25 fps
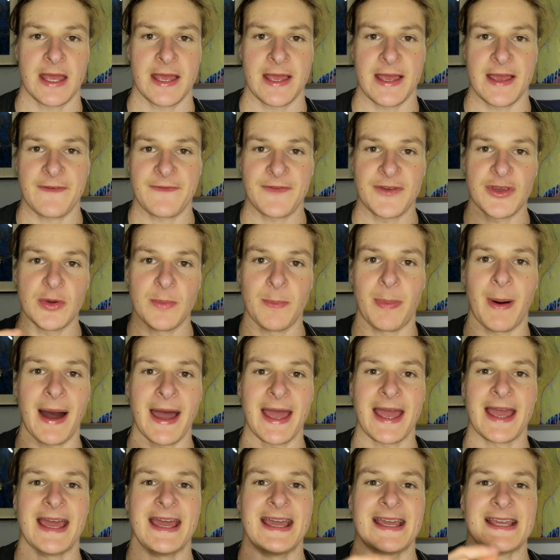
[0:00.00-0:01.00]
if you
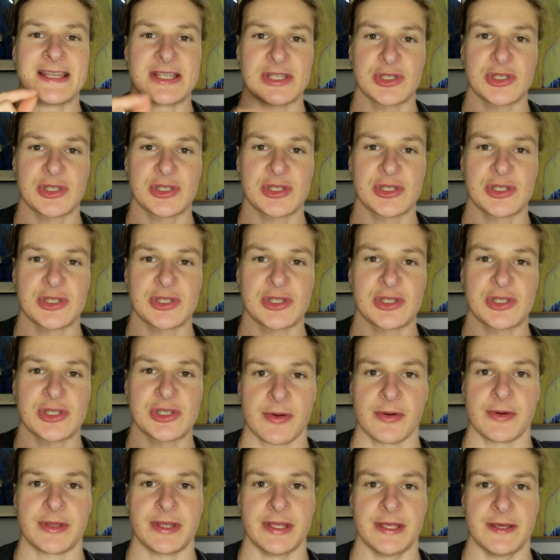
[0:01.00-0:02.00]
buy a store-bought
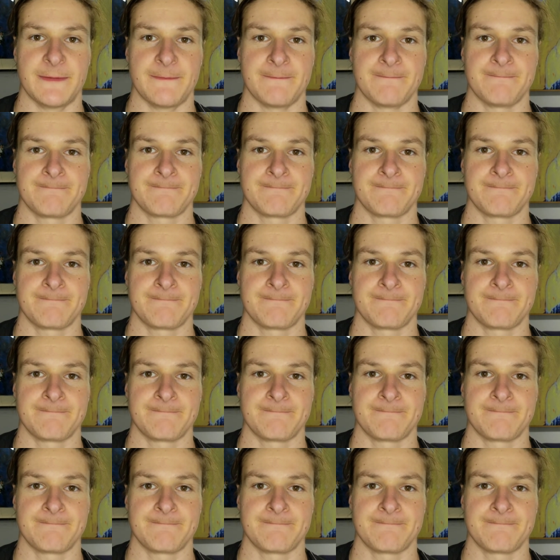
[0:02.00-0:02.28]
cookie,